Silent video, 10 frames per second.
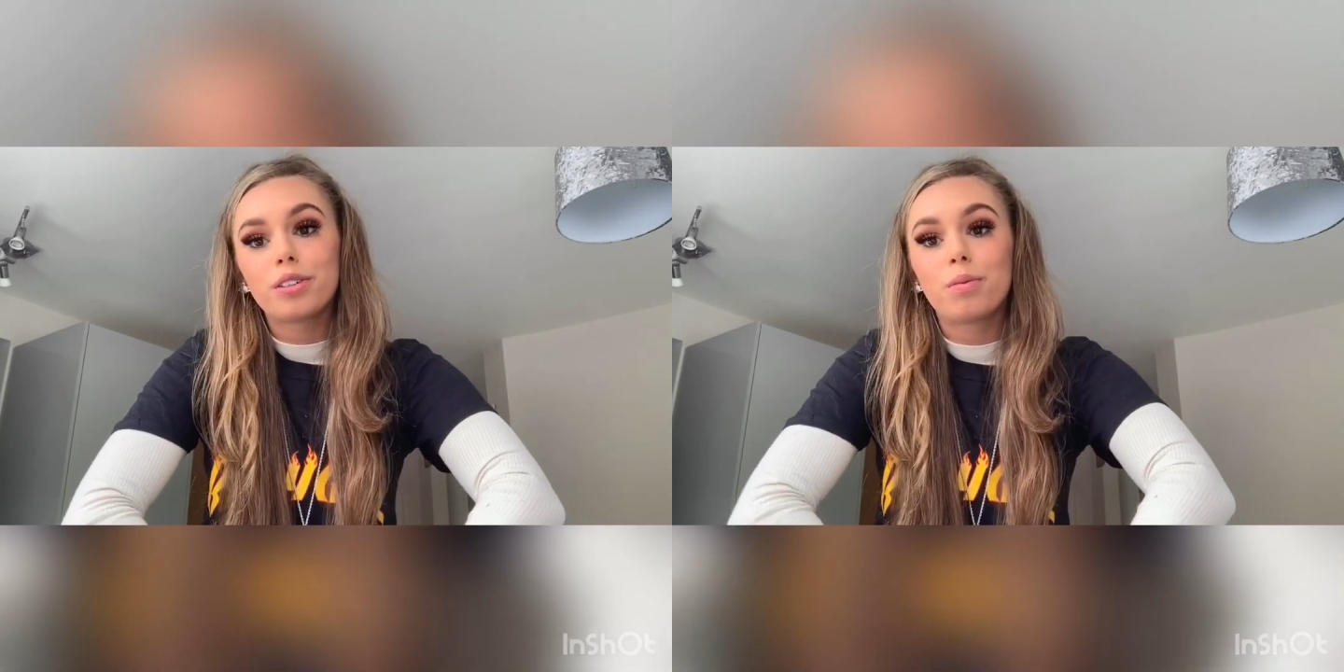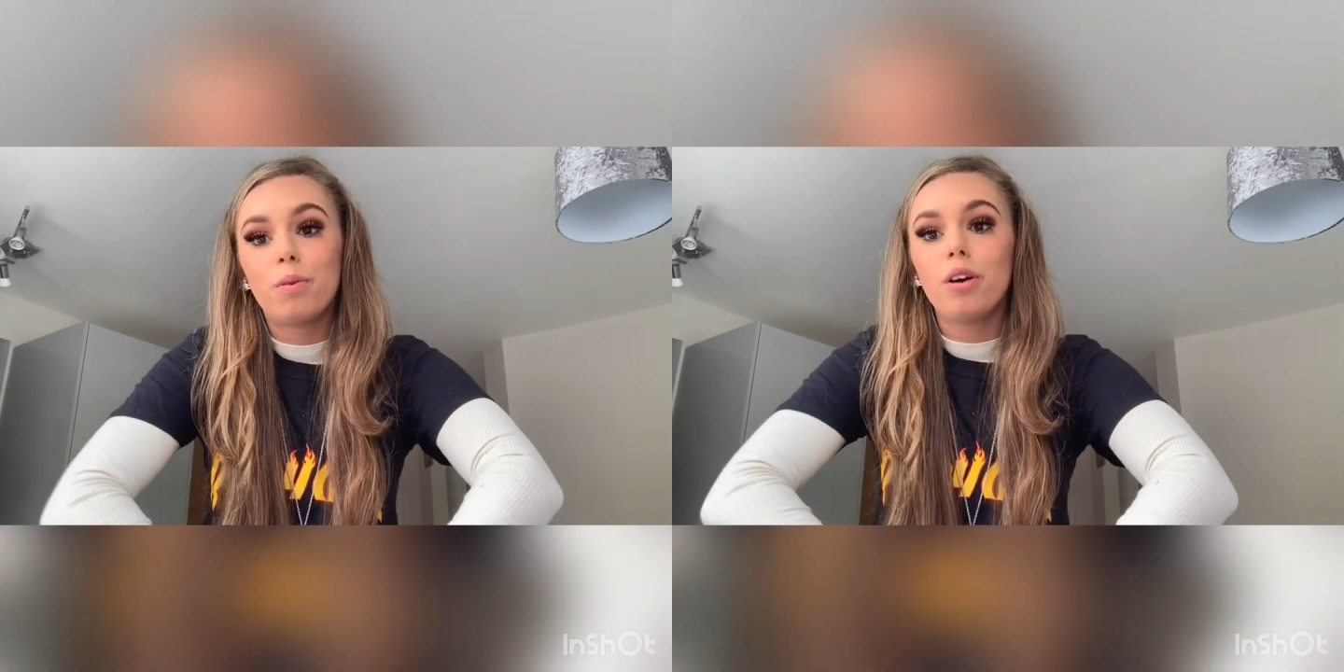to
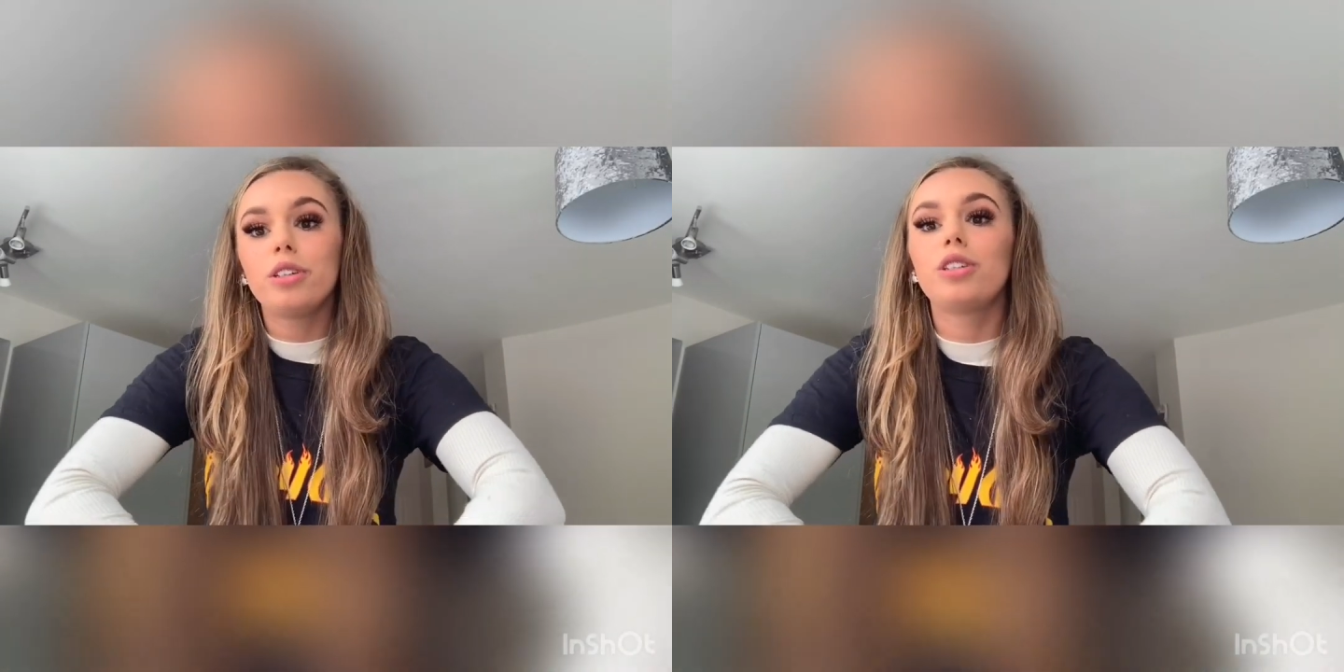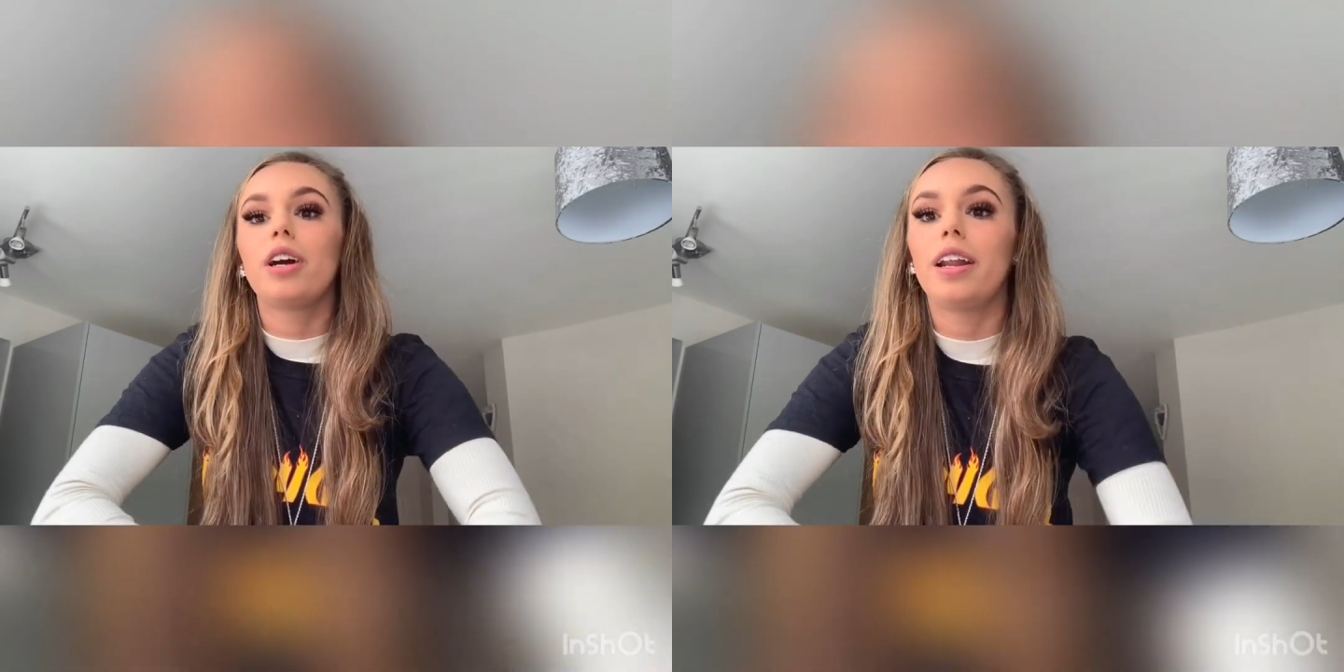
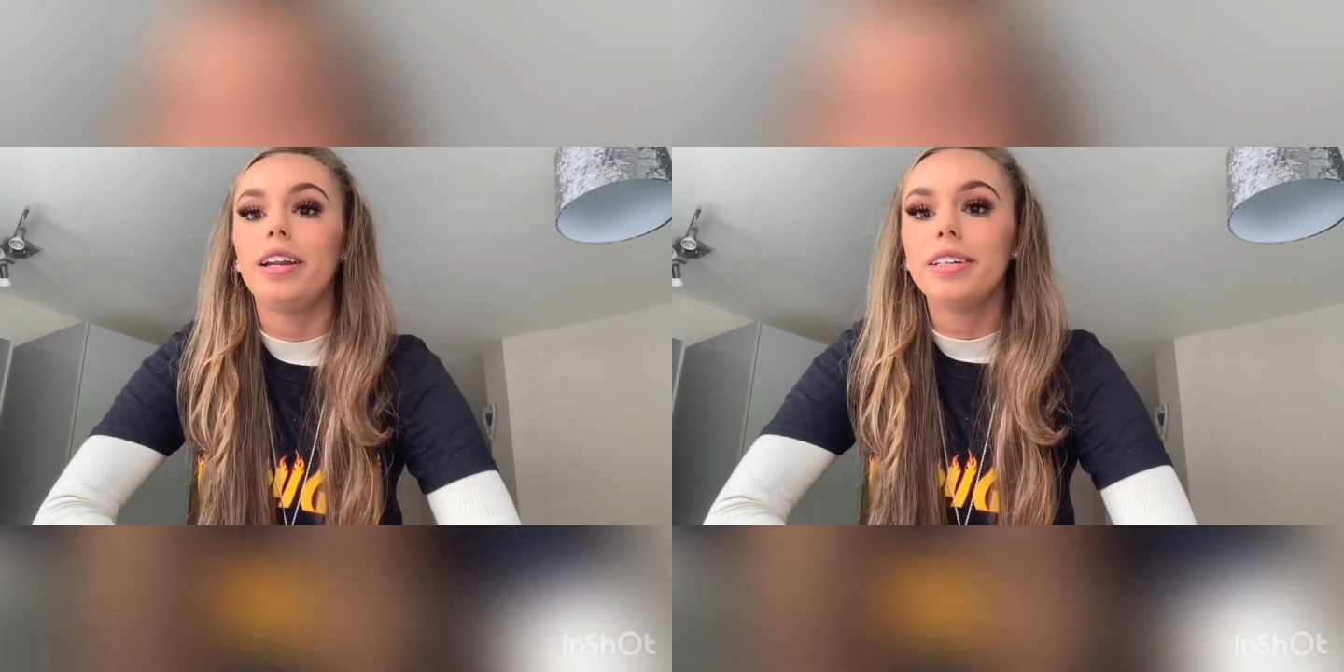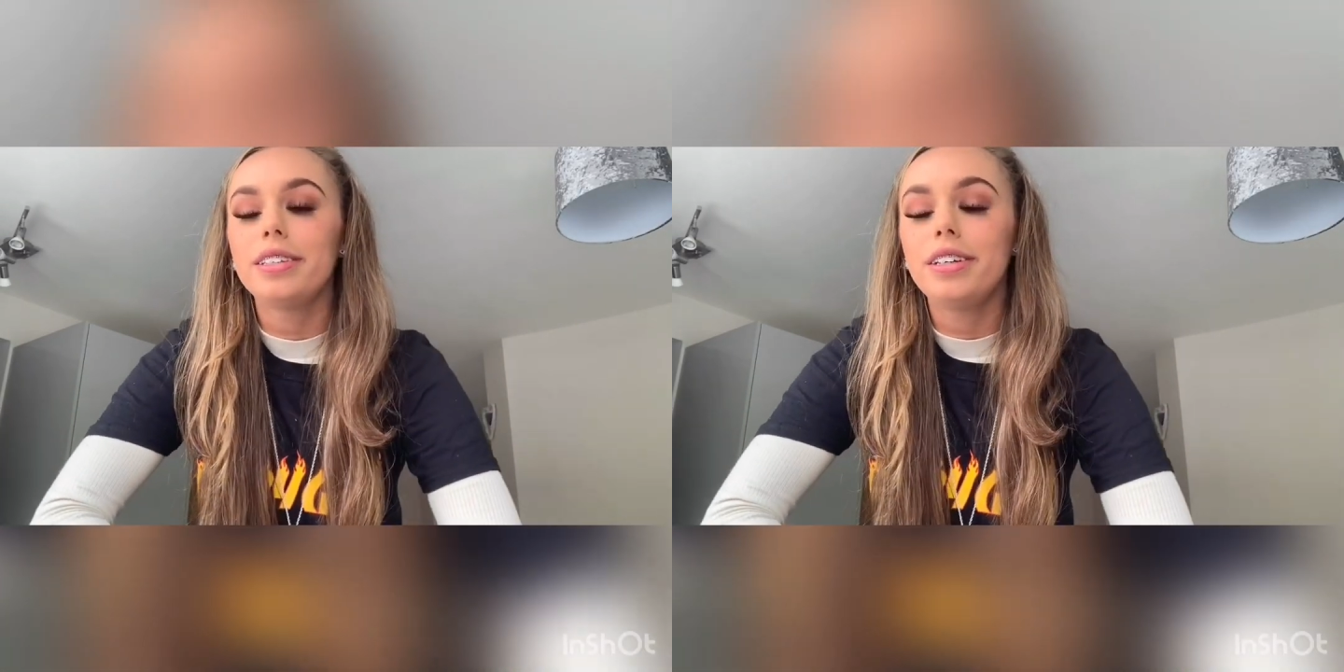watch and
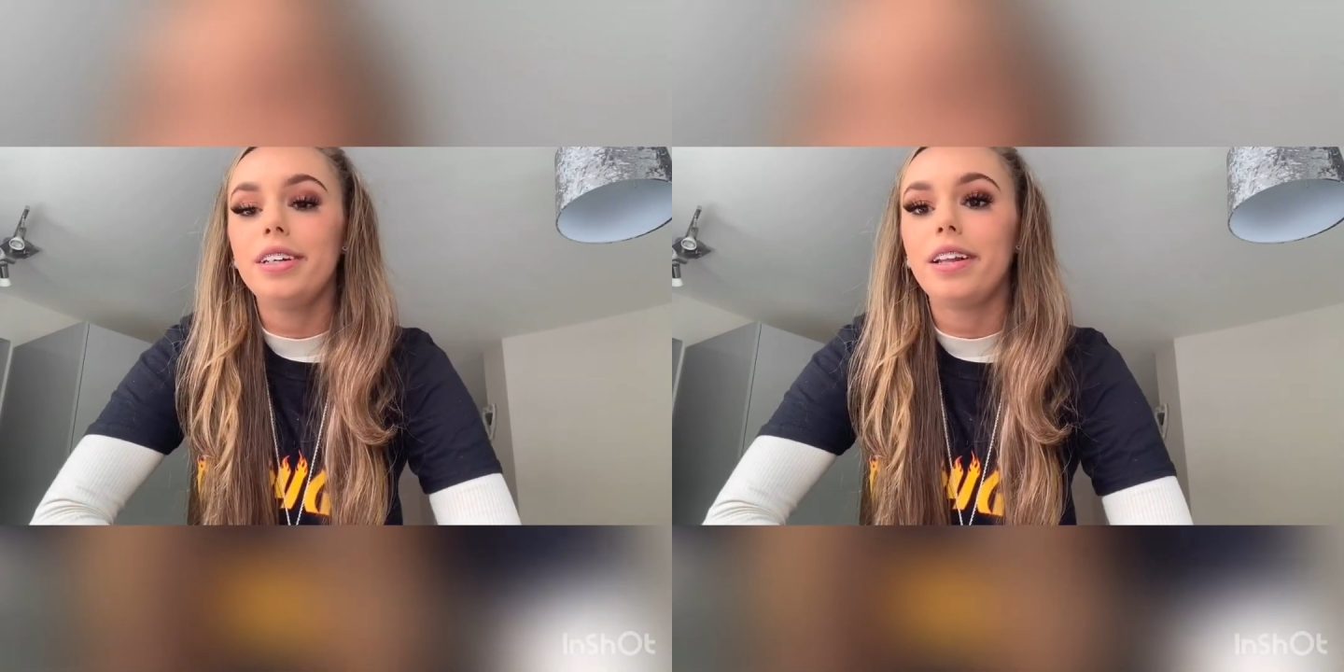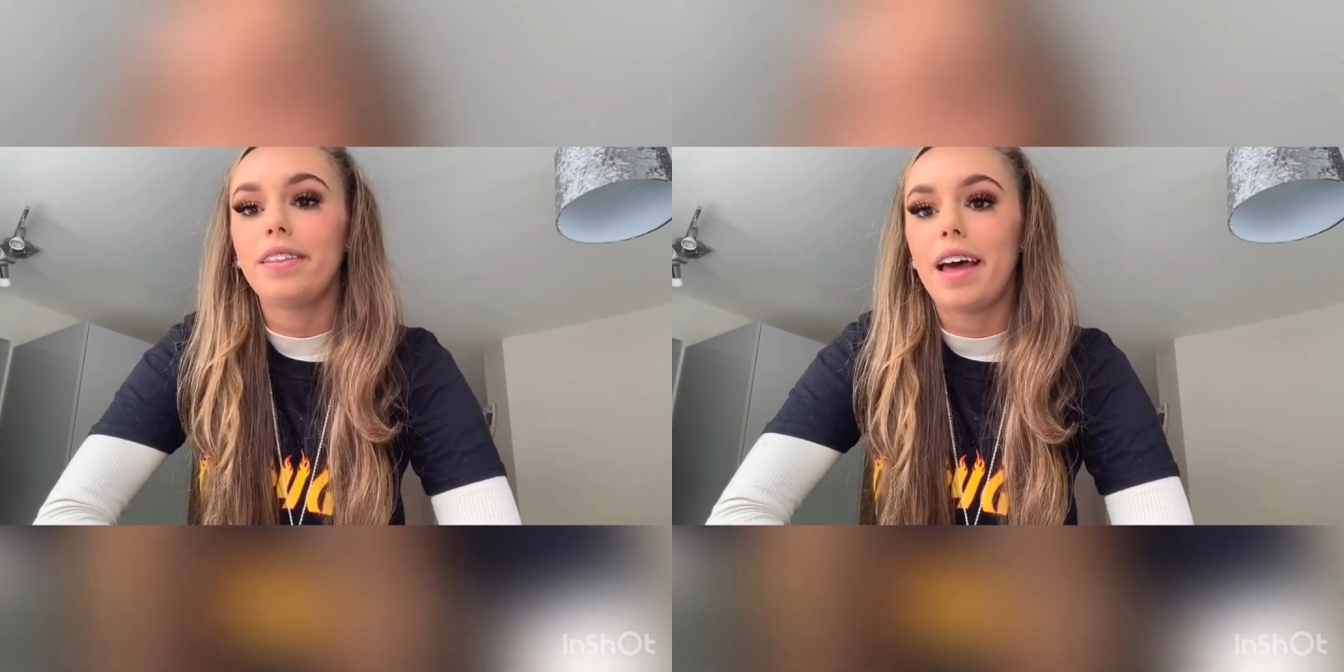
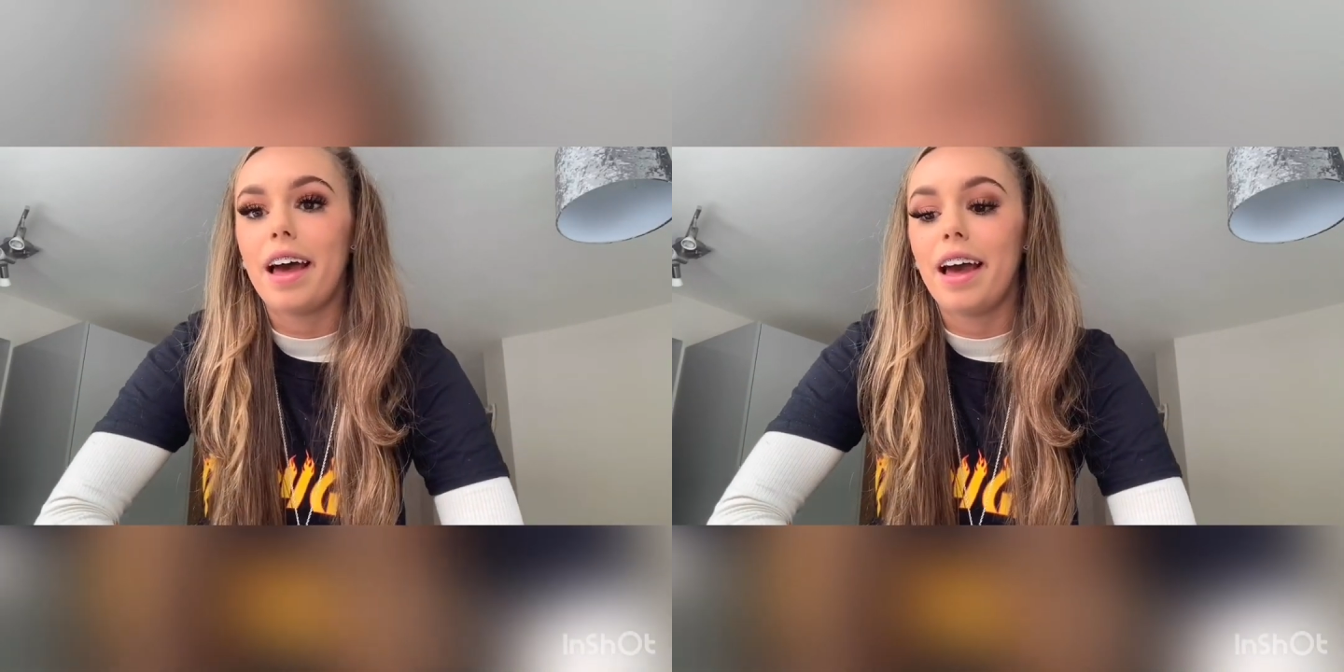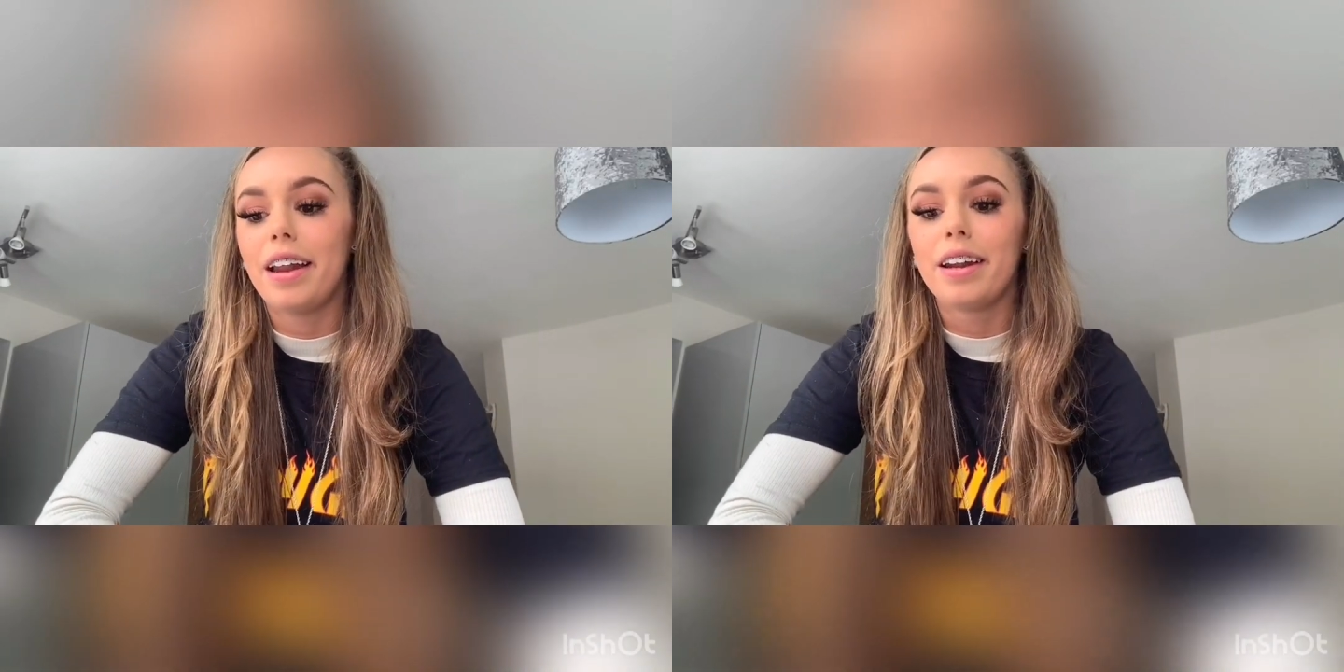listen,
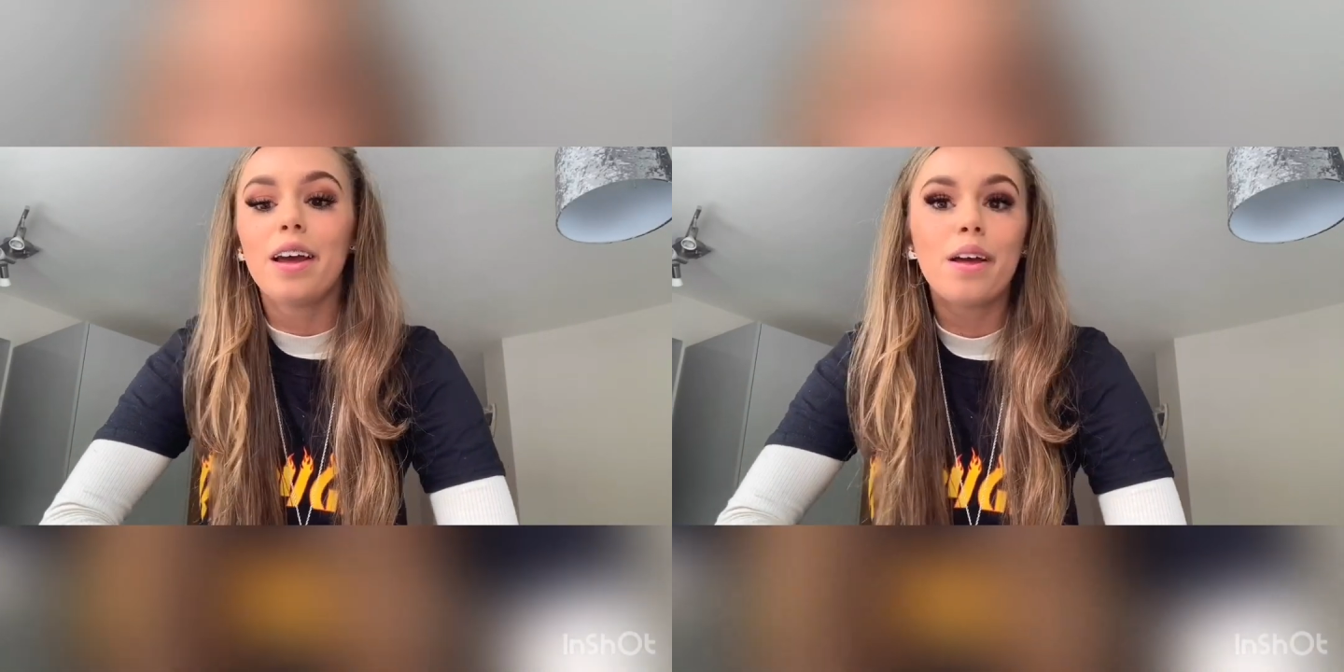then